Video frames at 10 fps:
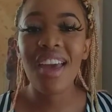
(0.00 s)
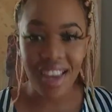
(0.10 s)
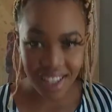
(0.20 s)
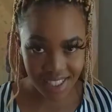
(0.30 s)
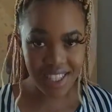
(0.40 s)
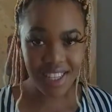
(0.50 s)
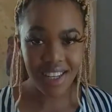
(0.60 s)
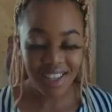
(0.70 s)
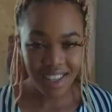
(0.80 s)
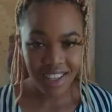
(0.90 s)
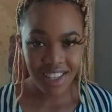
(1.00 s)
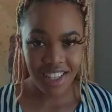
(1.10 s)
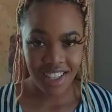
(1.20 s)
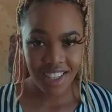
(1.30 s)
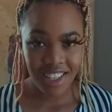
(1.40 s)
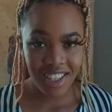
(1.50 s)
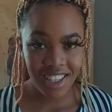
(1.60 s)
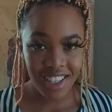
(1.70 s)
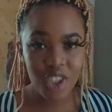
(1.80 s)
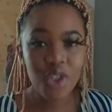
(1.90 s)
it.
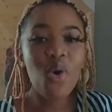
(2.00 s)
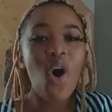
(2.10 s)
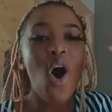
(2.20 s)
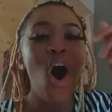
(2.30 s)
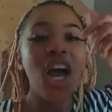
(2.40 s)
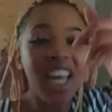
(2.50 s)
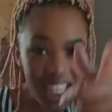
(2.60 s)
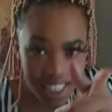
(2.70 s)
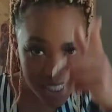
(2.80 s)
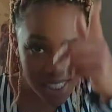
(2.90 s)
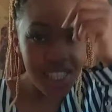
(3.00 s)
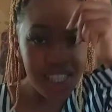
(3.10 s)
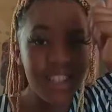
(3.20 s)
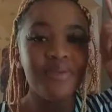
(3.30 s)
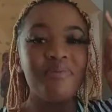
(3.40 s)
You are it.